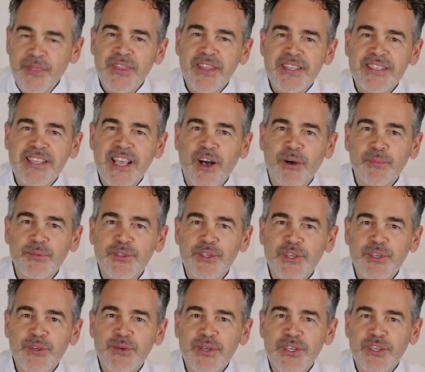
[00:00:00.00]
this helps
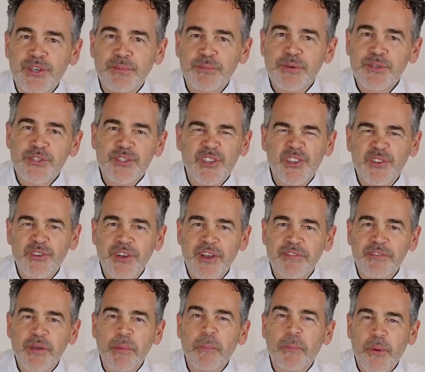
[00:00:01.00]
you in your pursuit of
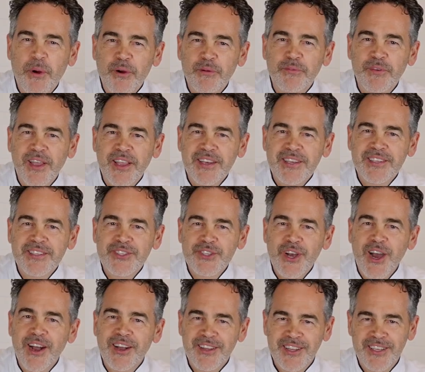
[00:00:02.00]
the perfect
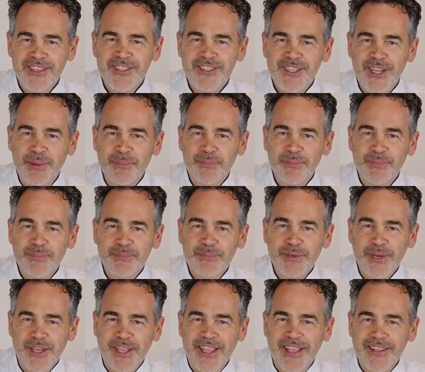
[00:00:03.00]
chocolate chip
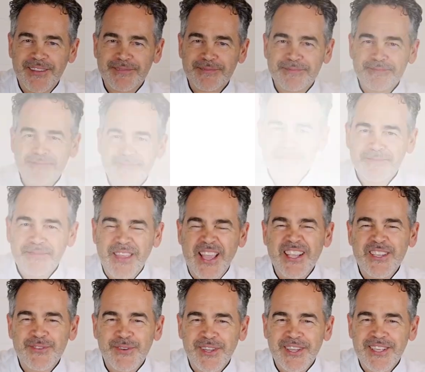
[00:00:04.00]
cookie. Thanks for